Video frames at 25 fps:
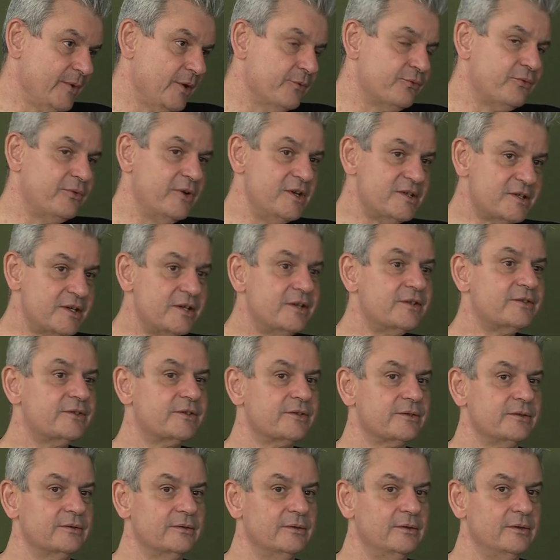
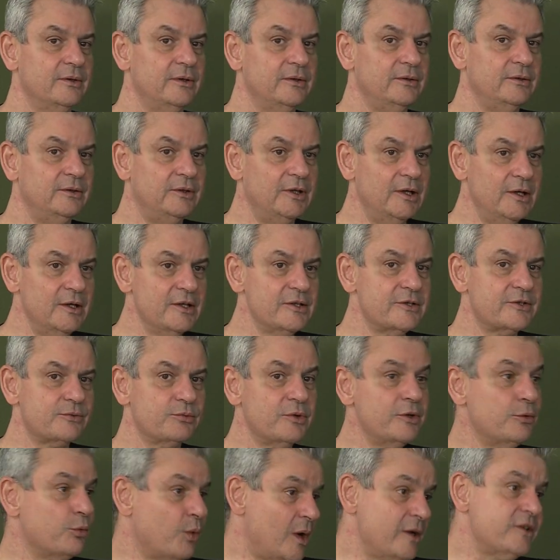Physics deals
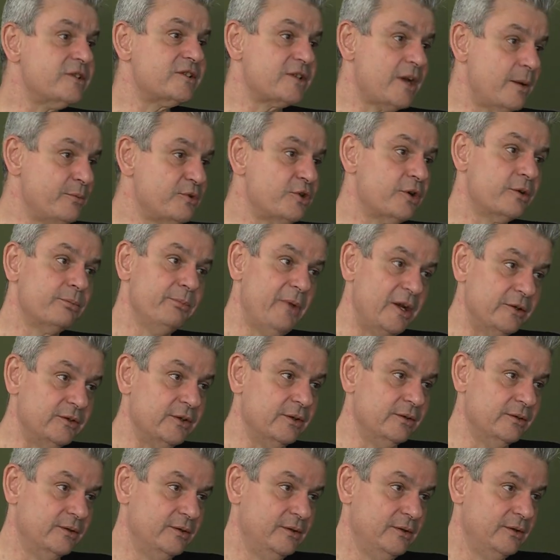with one subject
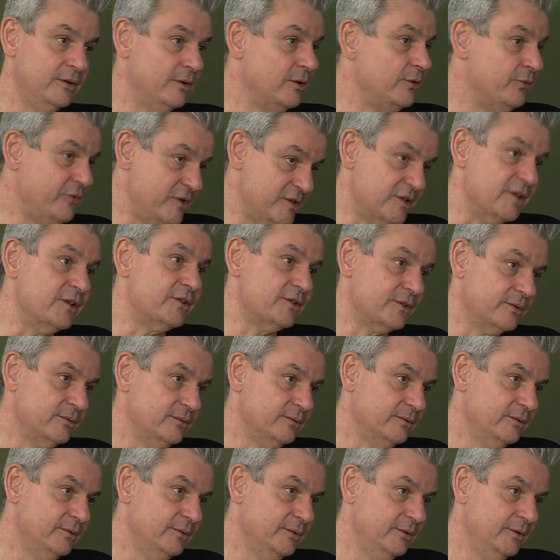matter, physics.
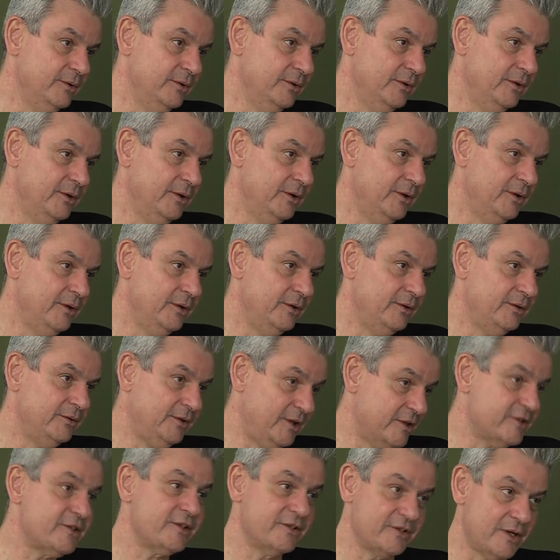
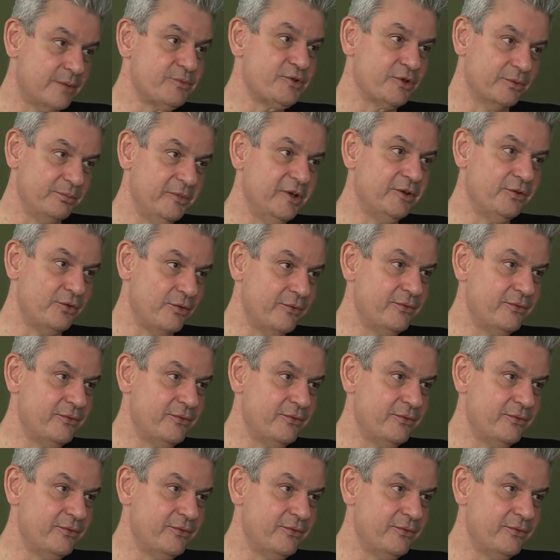That's the subject matter